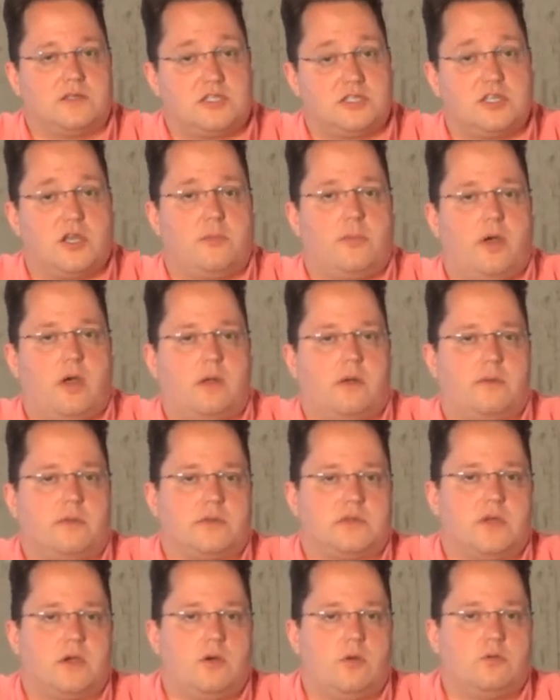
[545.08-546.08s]

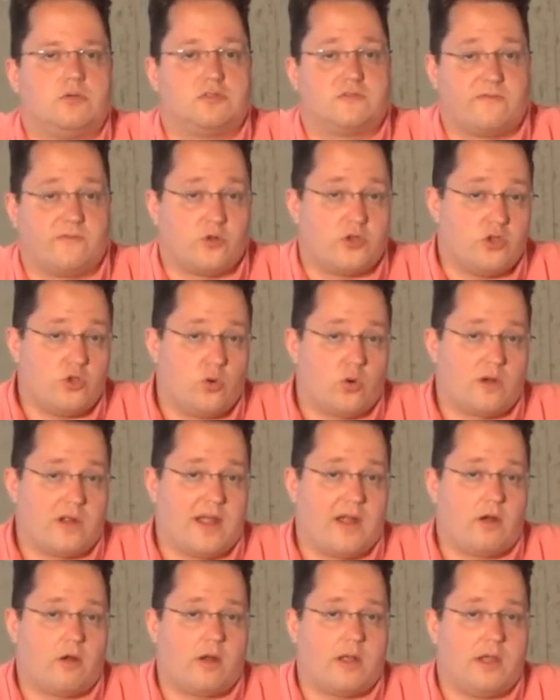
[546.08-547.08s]
subaudible tones for your
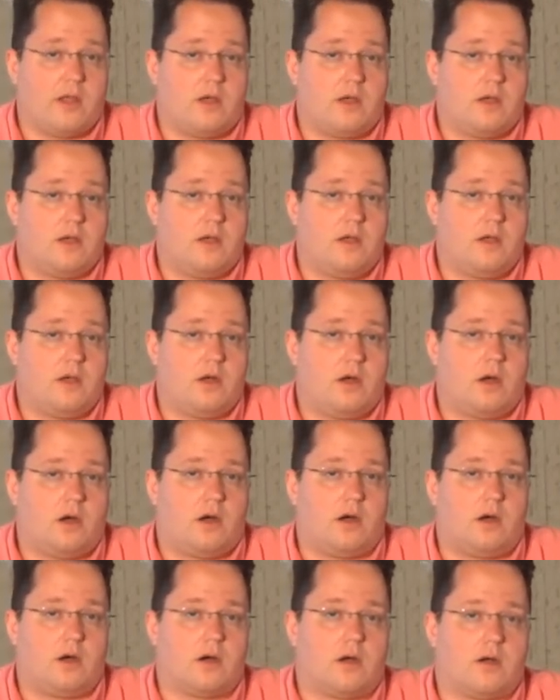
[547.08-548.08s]
area
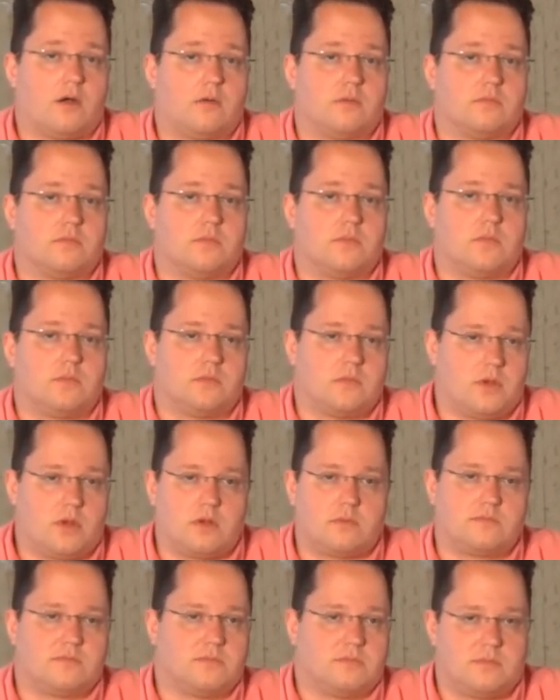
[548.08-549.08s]
are
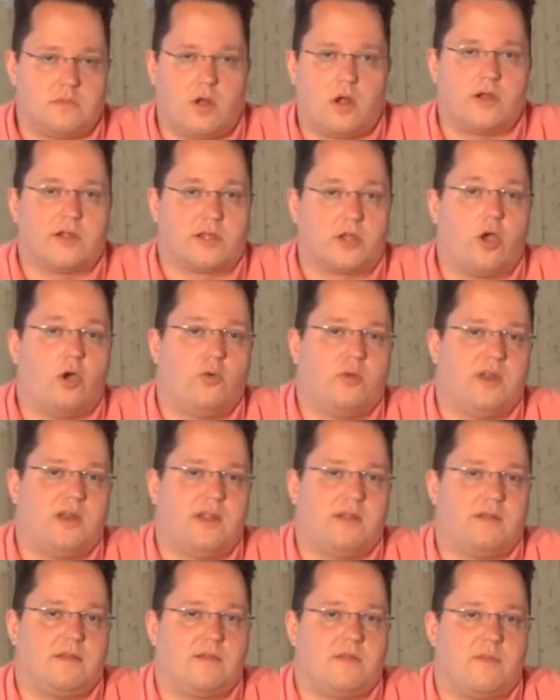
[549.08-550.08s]
encoded
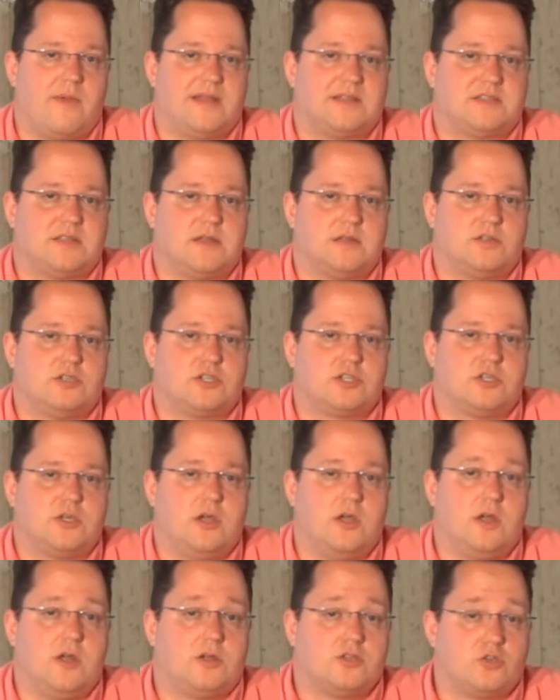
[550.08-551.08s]
into the message.
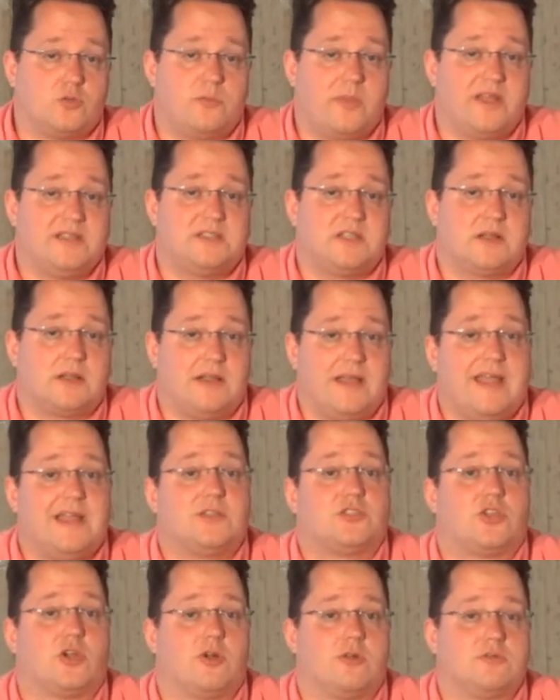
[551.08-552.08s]
So basically,
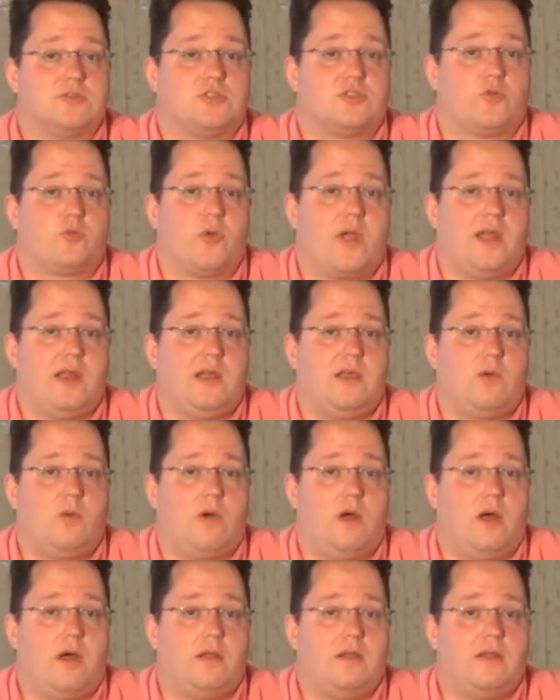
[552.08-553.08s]
it turns the radio
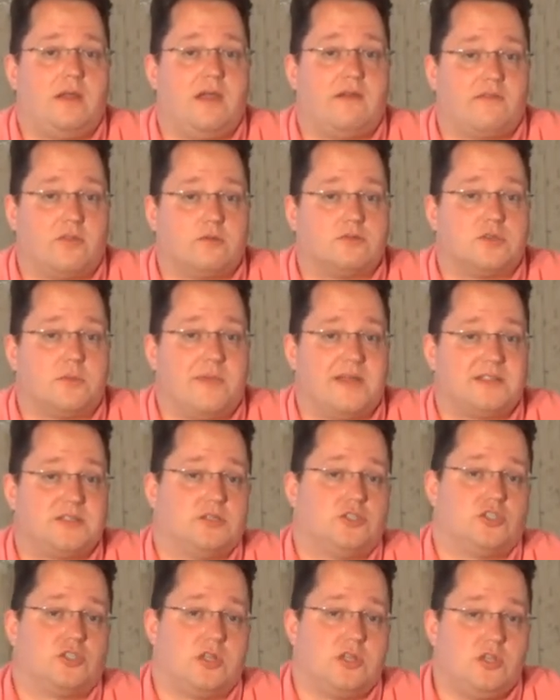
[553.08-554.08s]
on if there's a
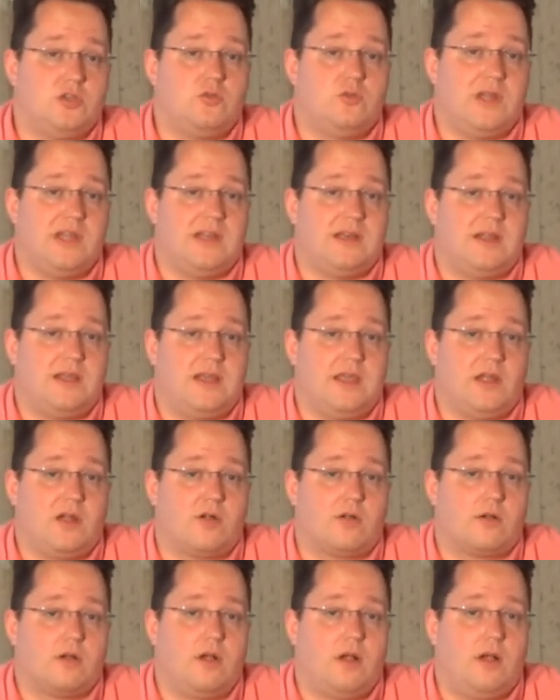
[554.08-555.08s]
message that you need to hear.